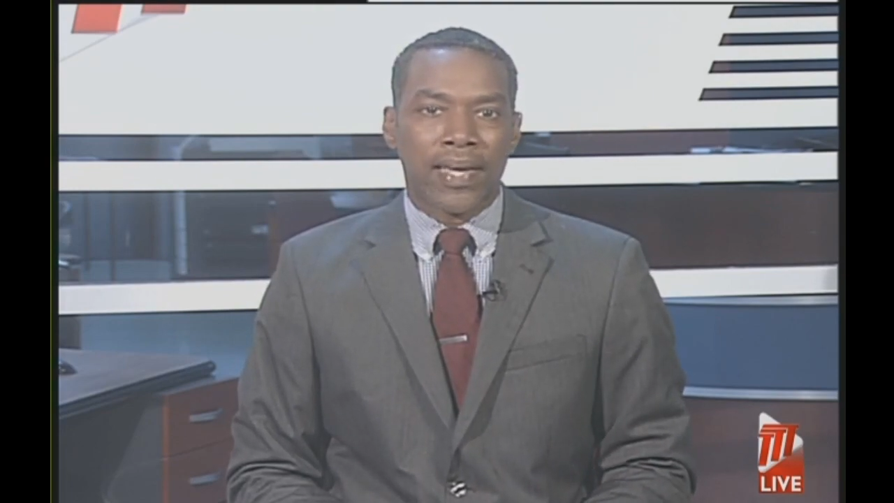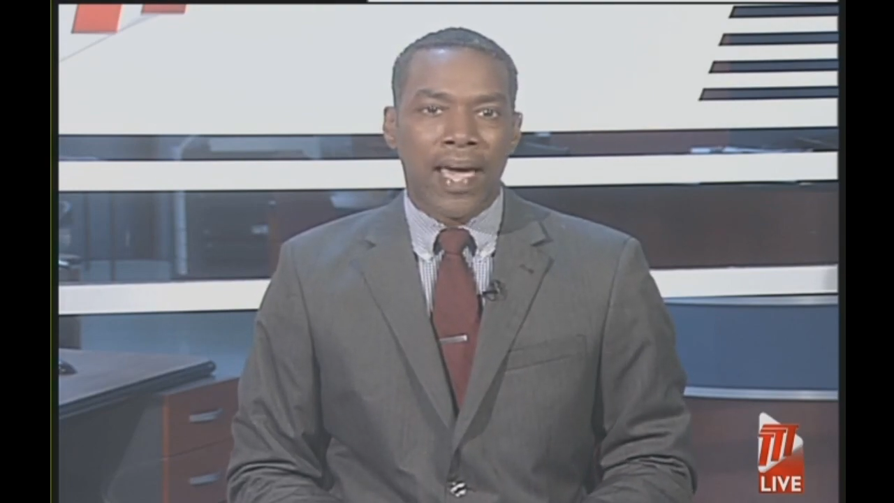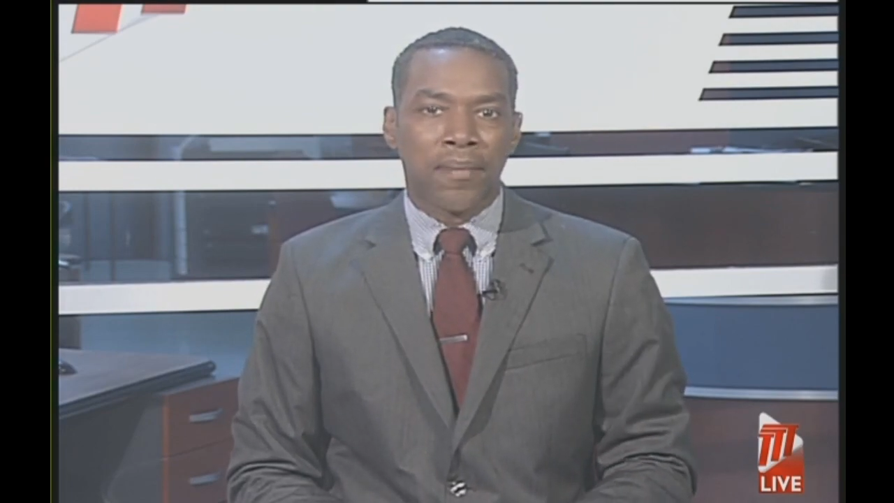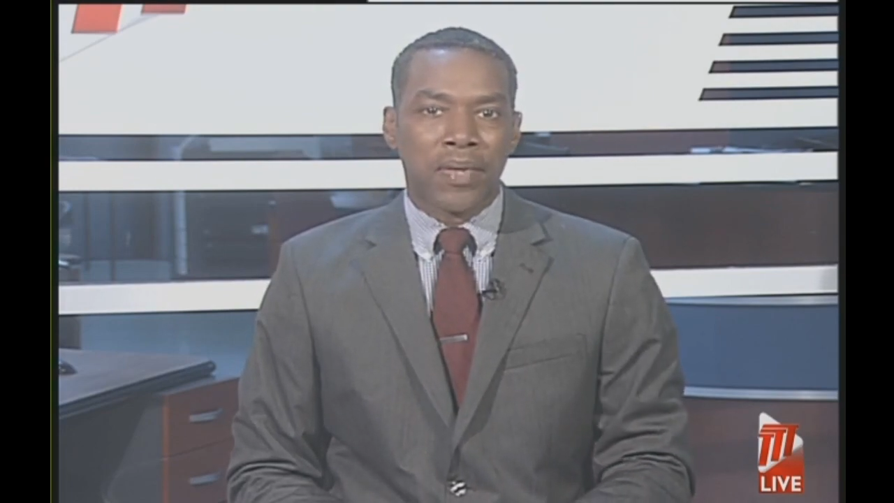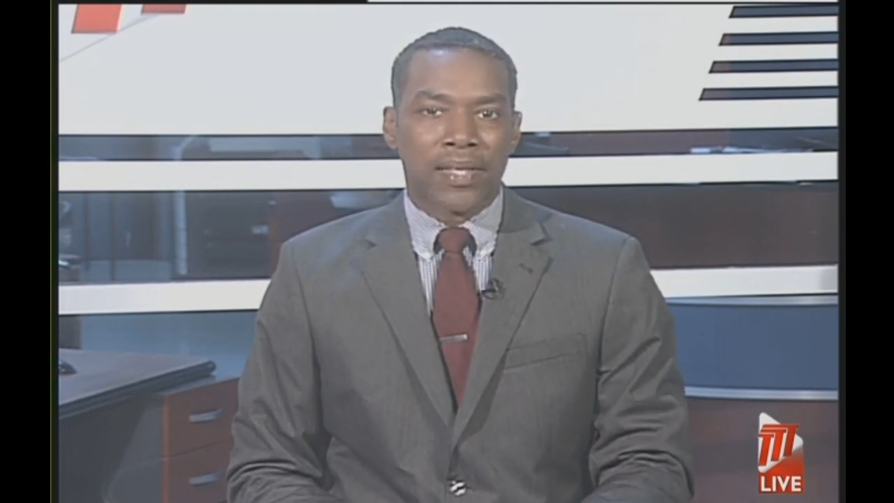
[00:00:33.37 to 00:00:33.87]

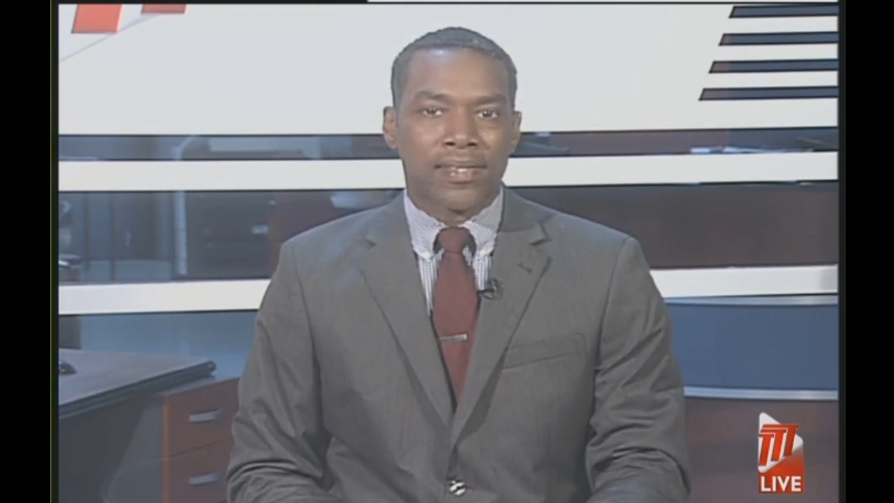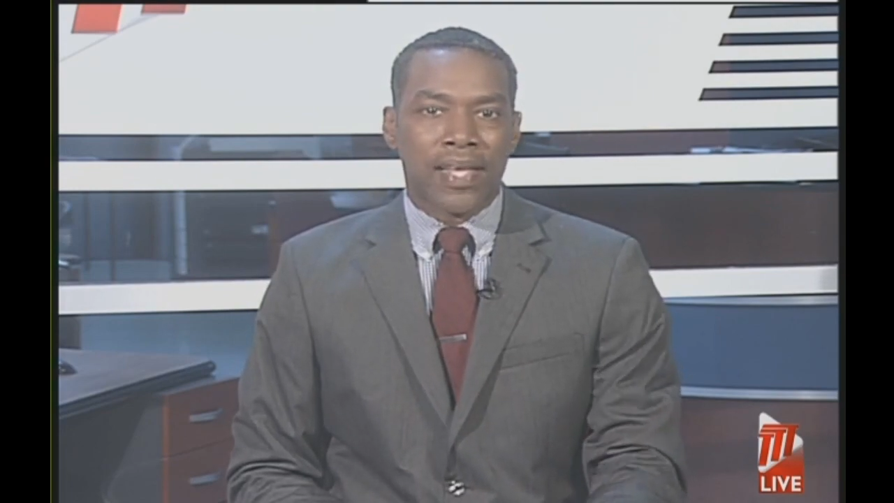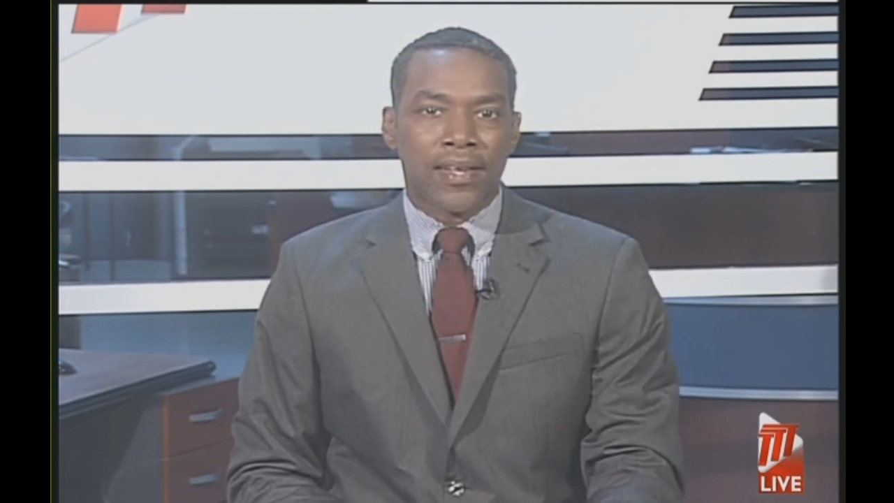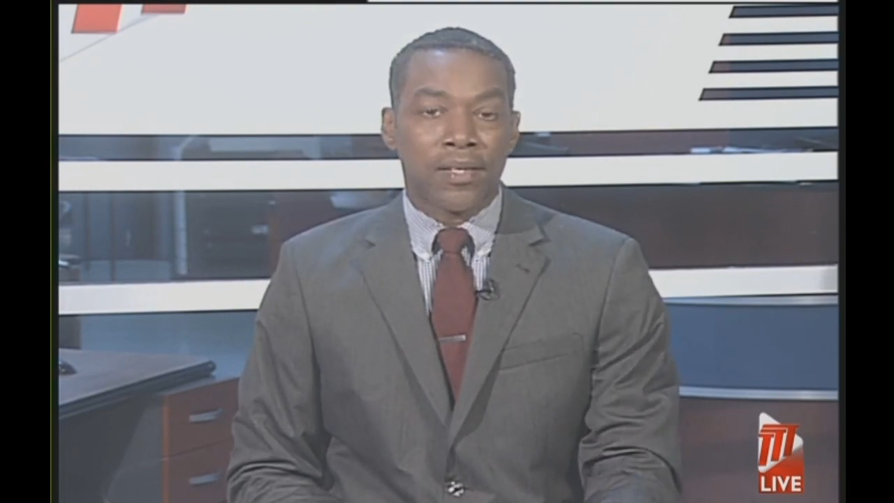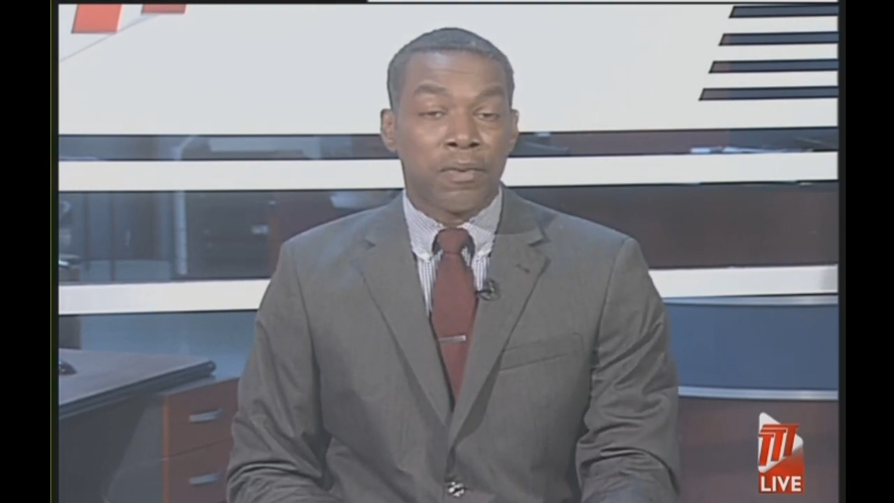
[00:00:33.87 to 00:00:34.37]
can be
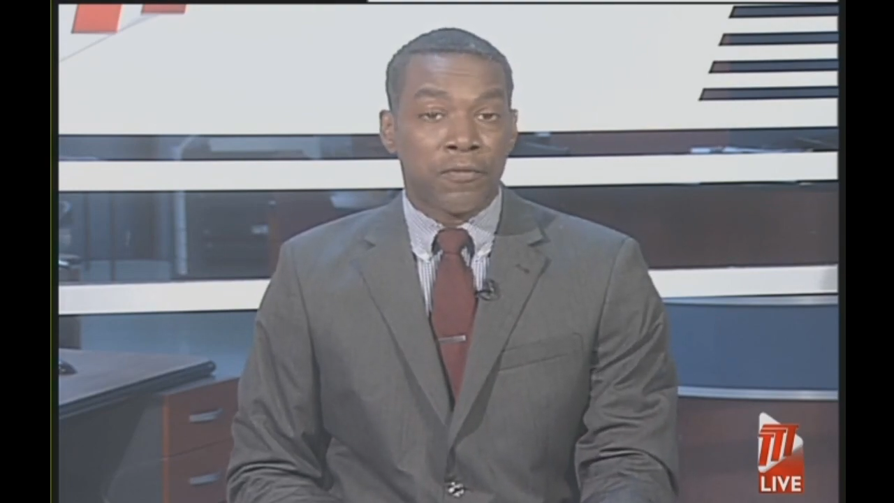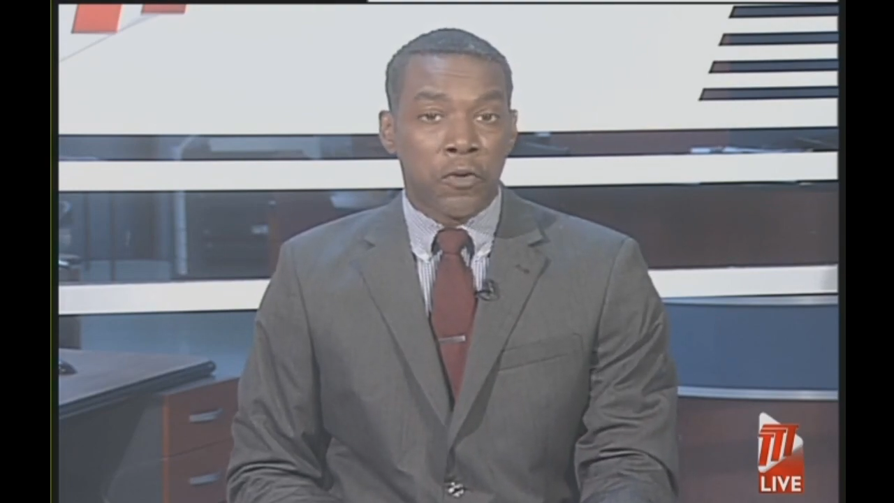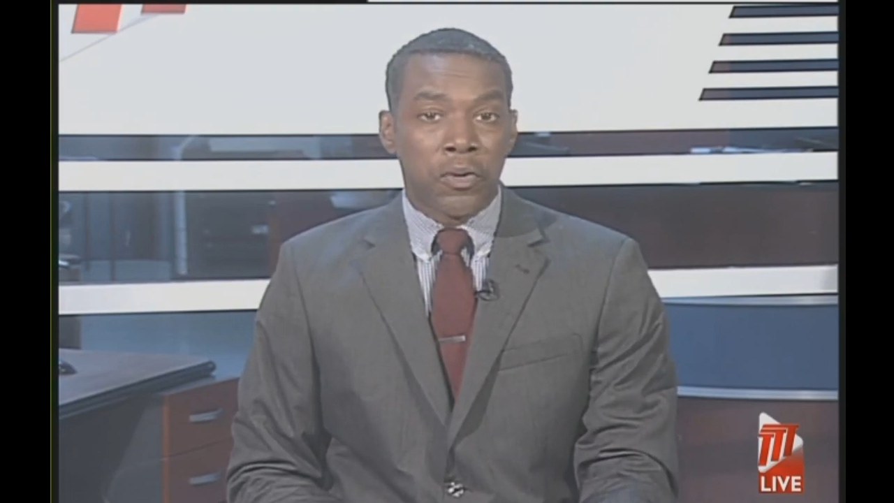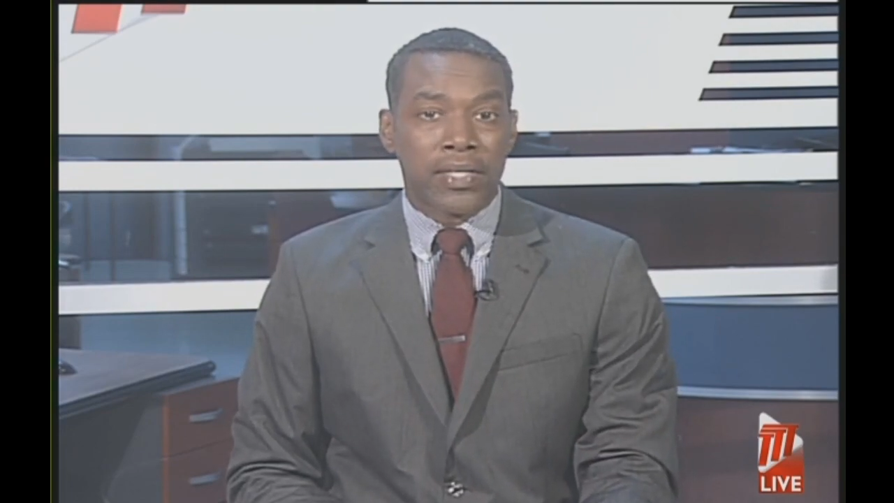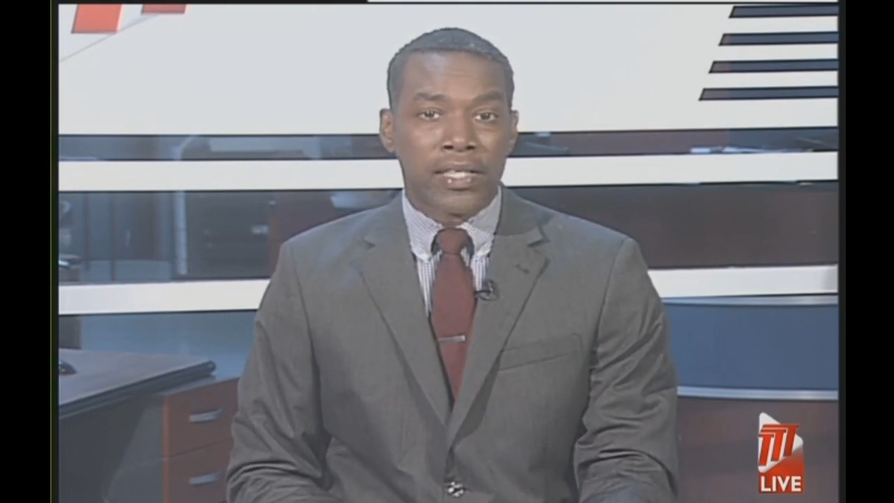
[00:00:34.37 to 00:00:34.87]
extended
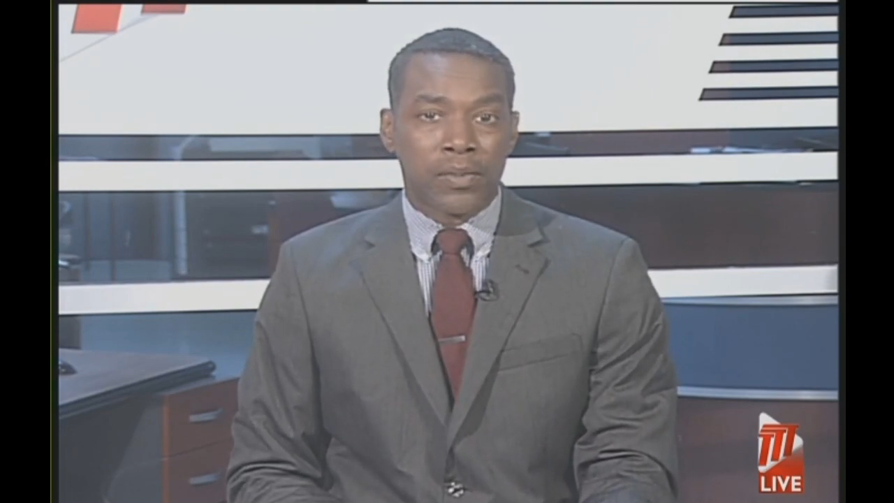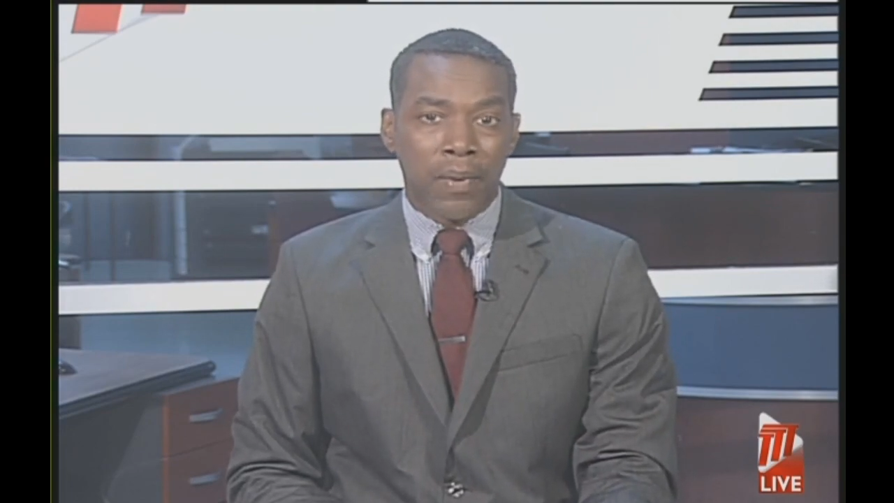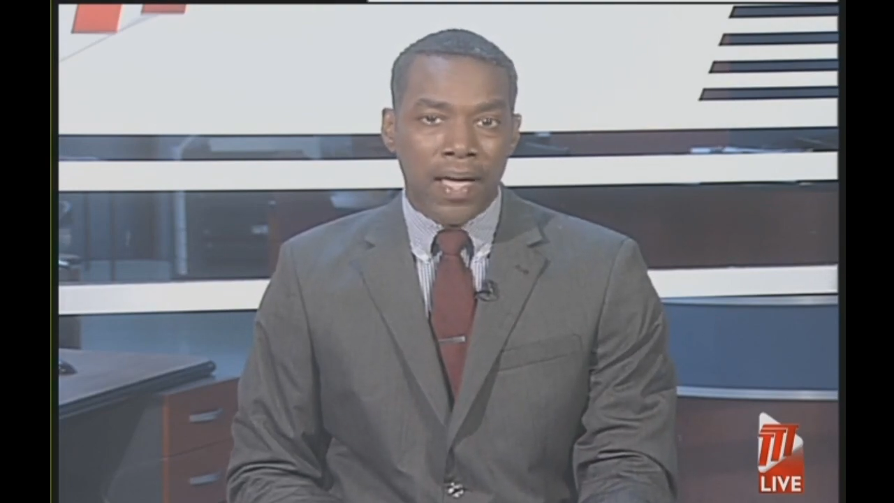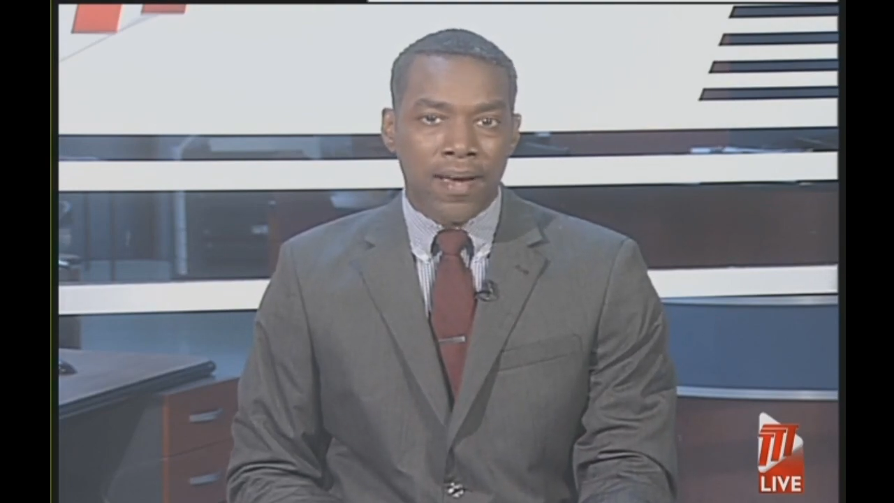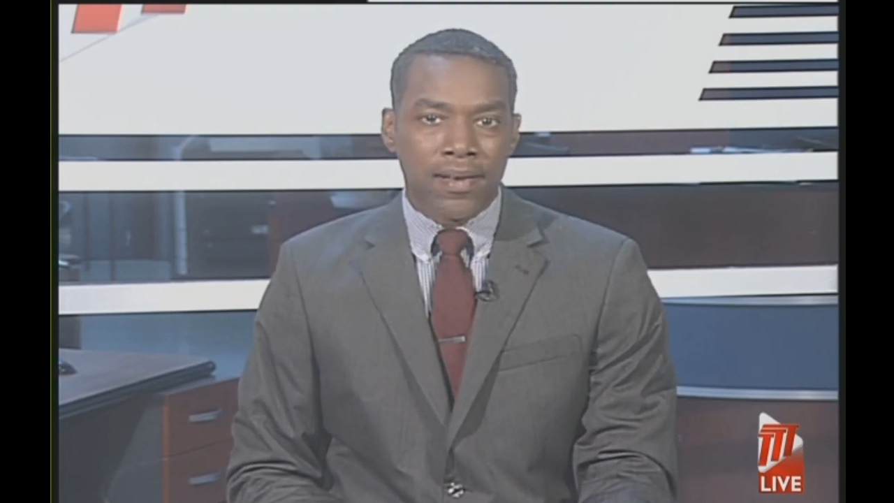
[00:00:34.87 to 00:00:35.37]
before it
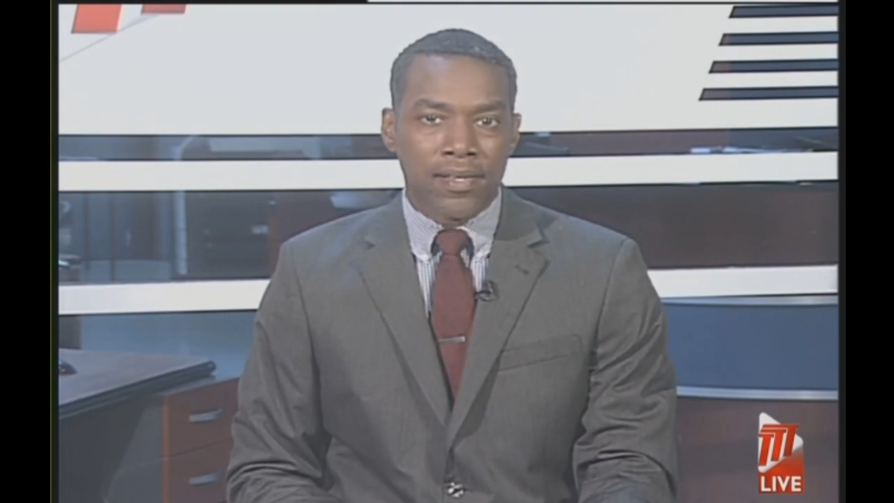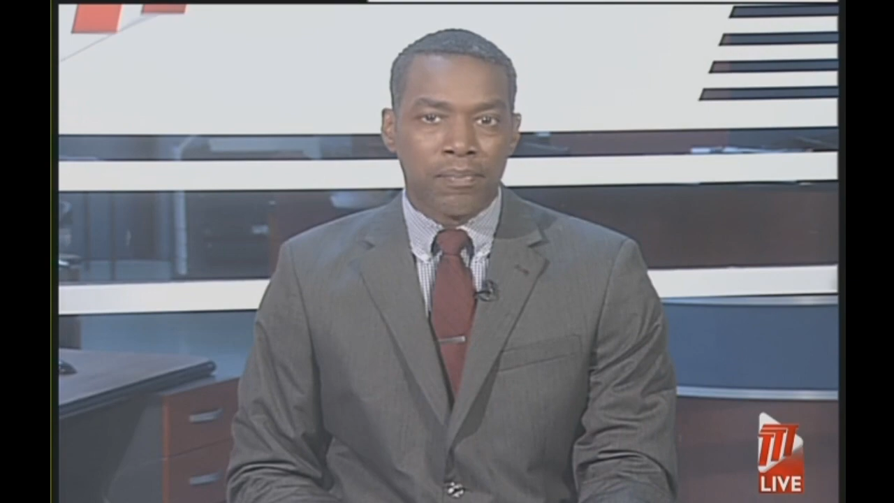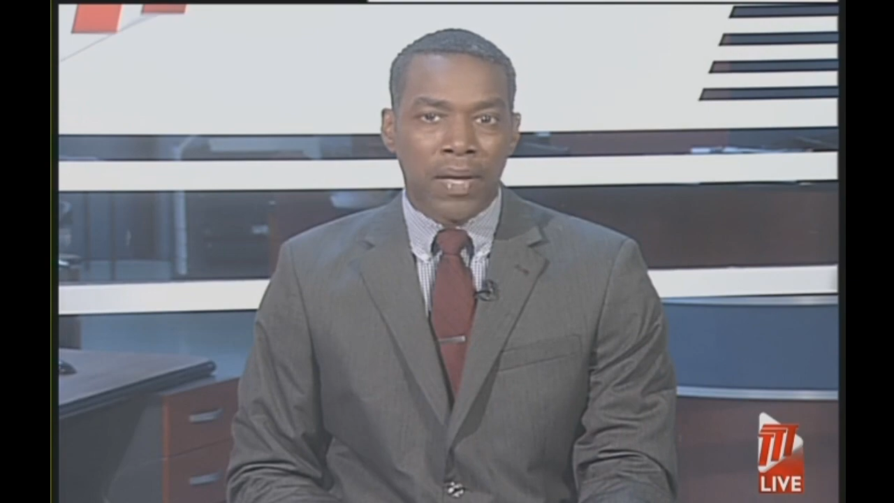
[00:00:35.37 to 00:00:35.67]
expires